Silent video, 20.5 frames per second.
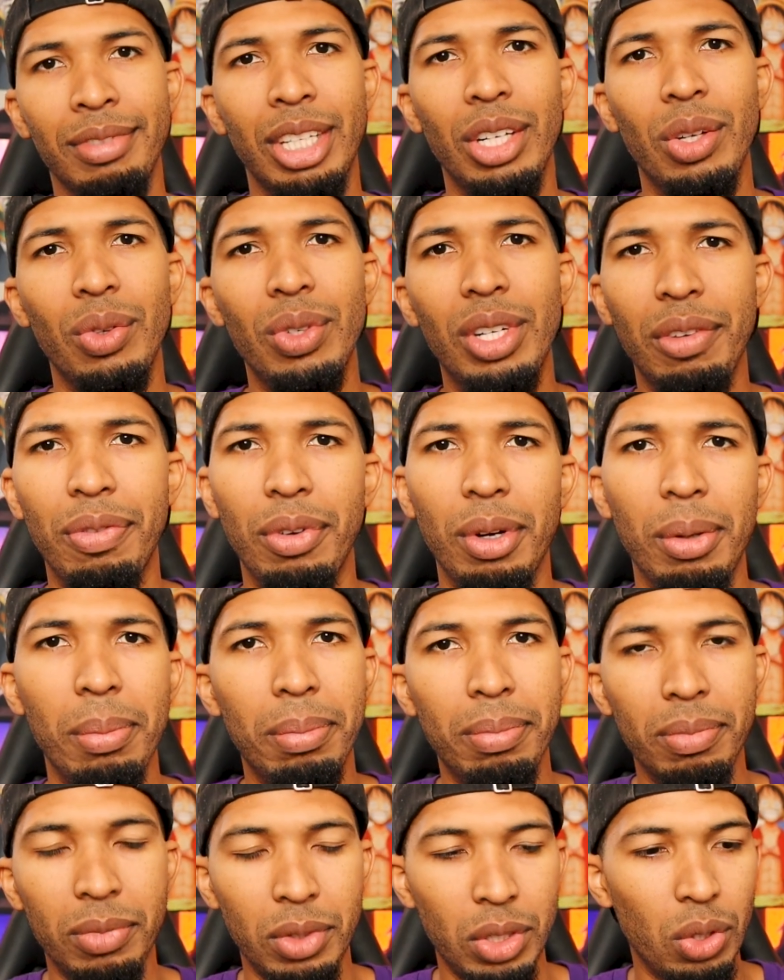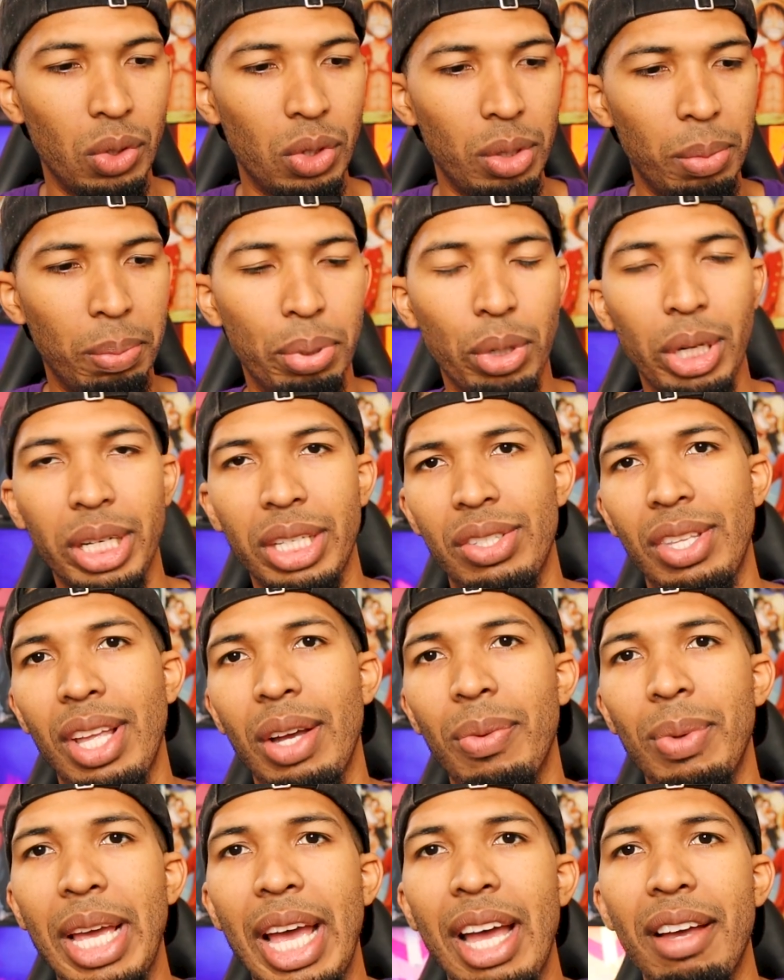you know different you know the bricks
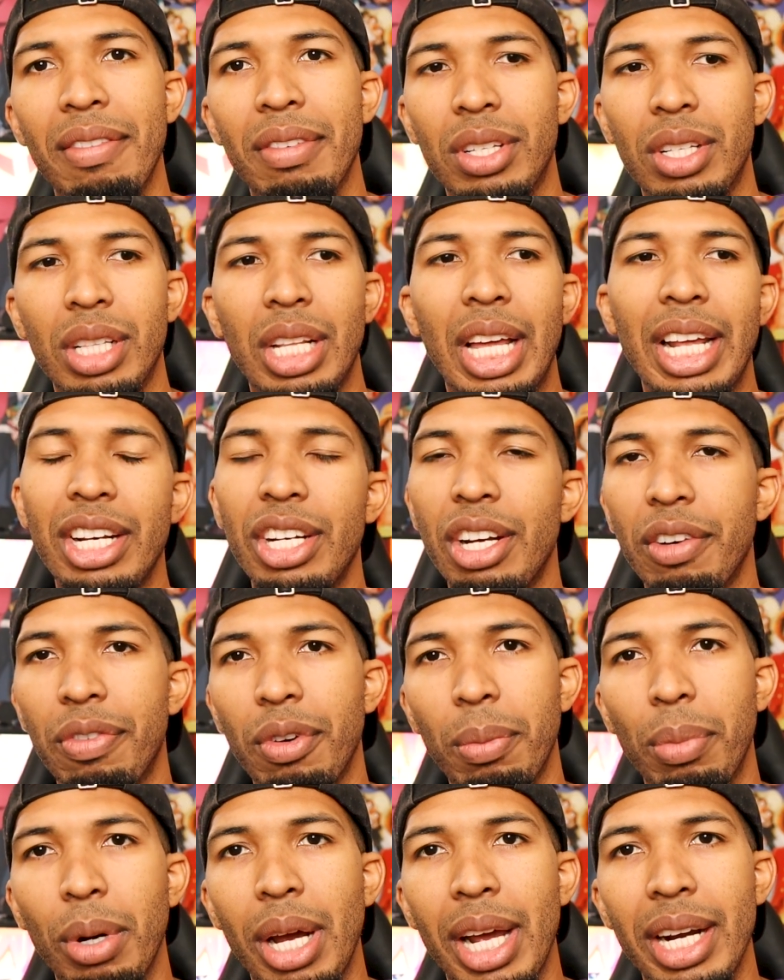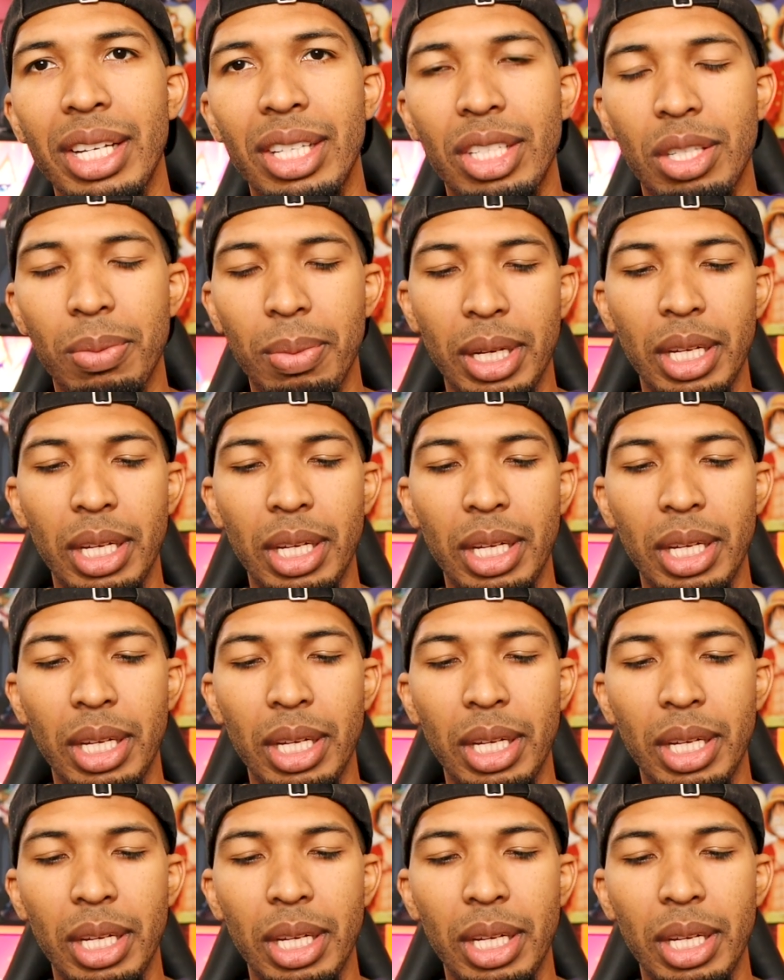that we have on a lot of different products.